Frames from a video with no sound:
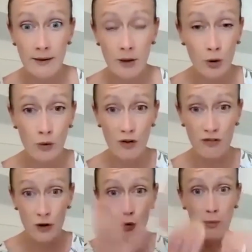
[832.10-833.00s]
you the,
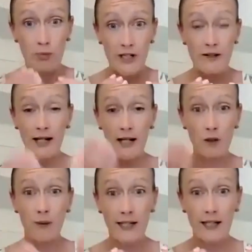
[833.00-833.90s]
you are breathing and
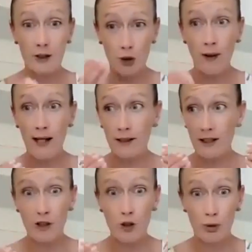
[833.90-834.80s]
you are here you are
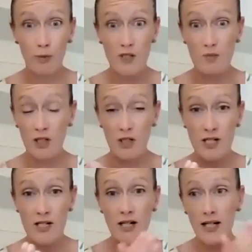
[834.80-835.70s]
living your purpose because
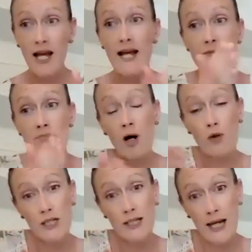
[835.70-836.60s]
it has
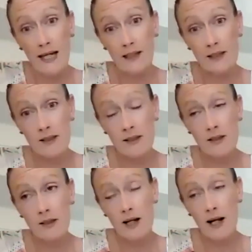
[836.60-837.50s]
multi-layered
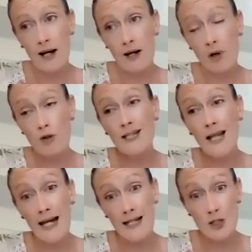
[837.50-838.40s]
uh, multi
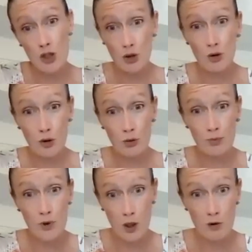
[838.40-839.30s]
layers to your
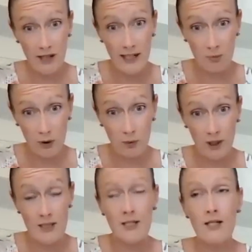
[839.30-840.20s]
soul's plan and
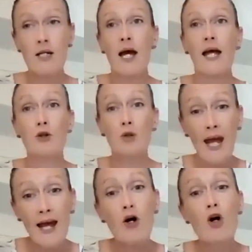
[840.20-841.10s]
purpose and you
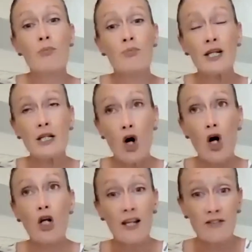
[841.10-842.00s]
cannot be
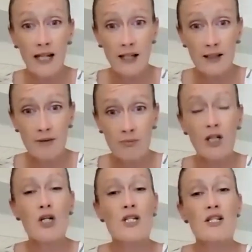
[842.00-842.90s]
not living it
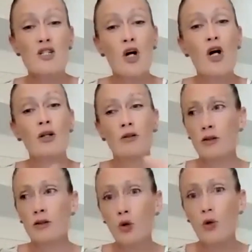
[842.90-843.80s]
because it's not
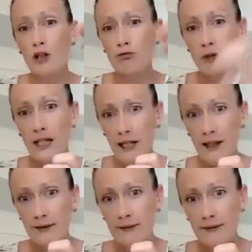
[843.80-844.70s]
your career
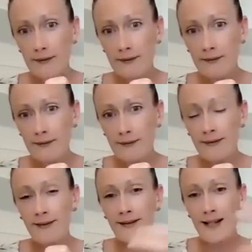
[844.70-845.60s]

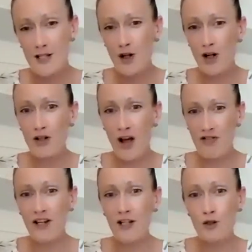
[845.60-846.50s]
it's not a
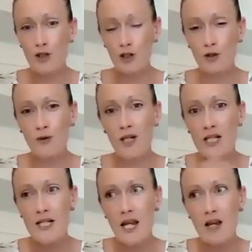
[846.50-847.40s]
thing you do
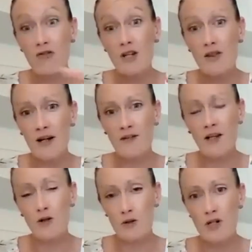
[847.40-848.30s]
it's everything that
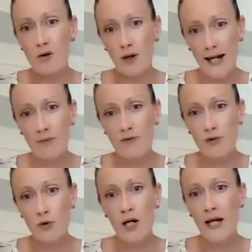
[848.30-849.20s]
your soul came
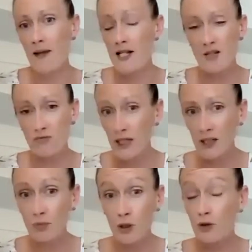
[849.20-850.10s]
for and that's a really
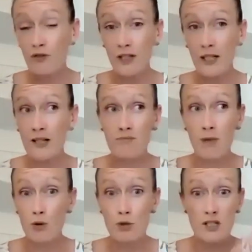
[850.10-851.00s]
beautifully
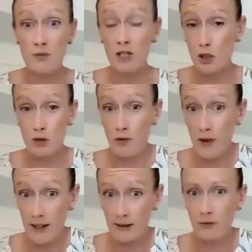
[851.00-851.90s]
multi-dimensional
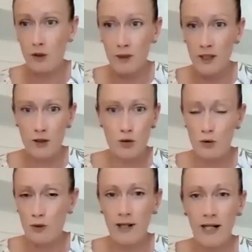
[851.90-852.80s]
thing which we can
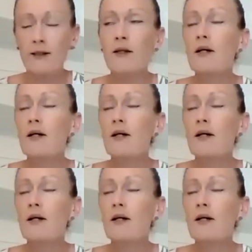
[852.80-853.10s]
talk about